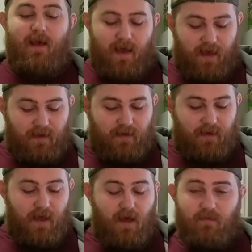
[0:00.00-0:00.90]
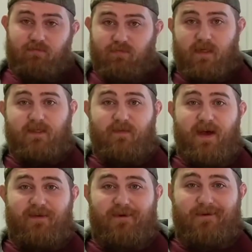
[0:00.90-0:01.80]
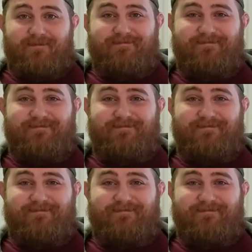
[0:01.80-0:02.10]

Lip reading: and yeah, this is a bag of holding.